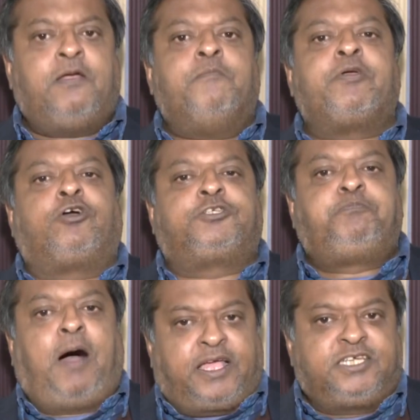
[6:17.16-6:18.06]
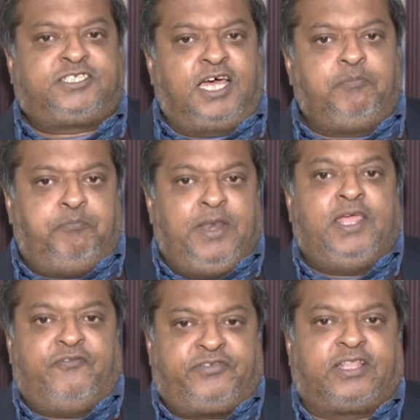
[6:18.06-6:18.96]
because Pakistan
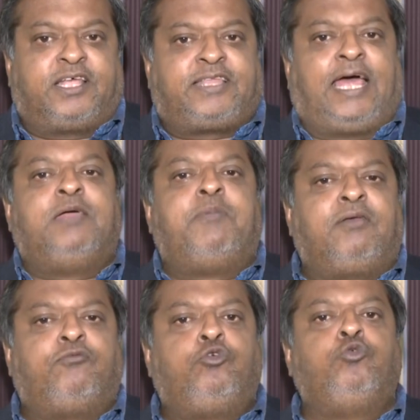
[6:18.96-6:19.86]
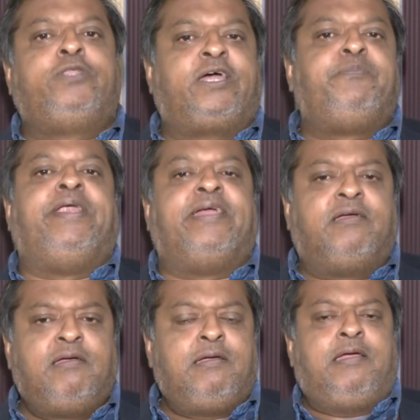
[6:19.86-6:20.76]
believed that the Taliban would do their
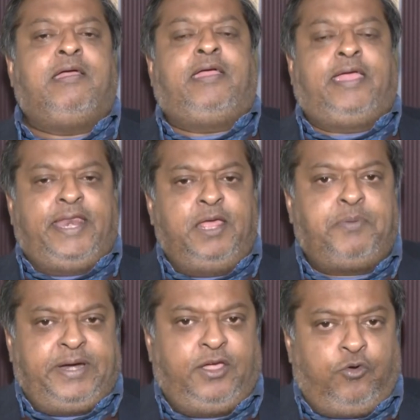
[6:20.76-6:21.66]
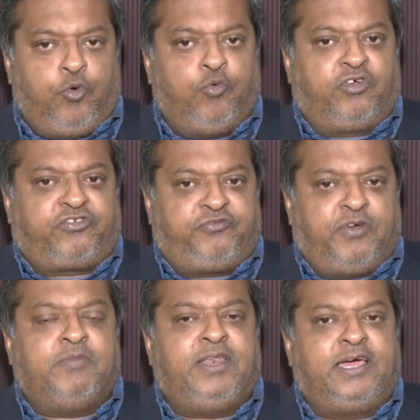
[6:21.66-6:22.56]
bidding. Anybody who was
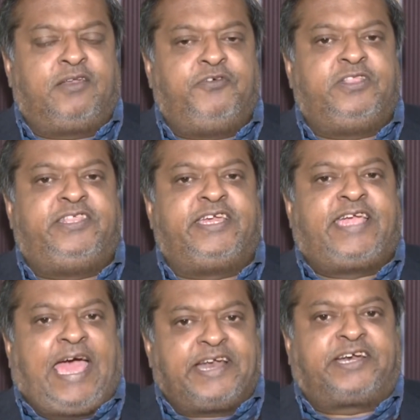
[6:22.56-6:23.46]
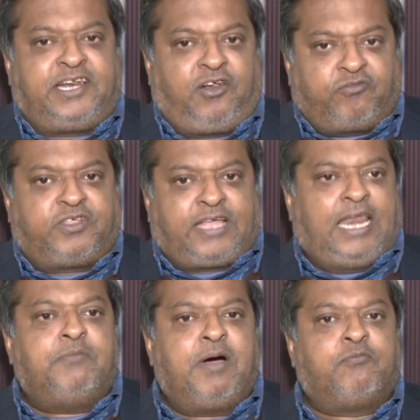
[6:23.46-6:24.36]
familiar with the character of the
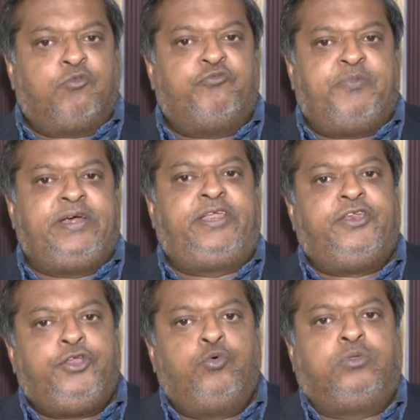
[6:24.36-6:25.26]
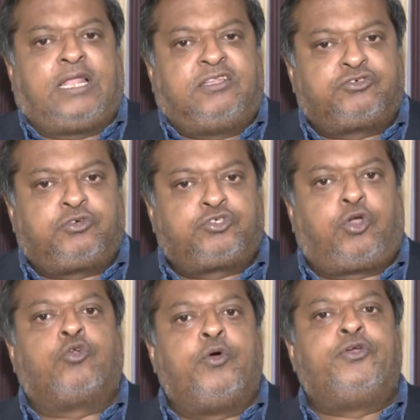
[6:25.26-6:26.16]
Taliban movement knew that this was
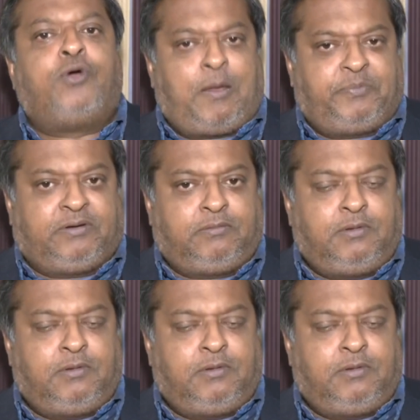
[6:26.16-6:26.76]
not going to happen.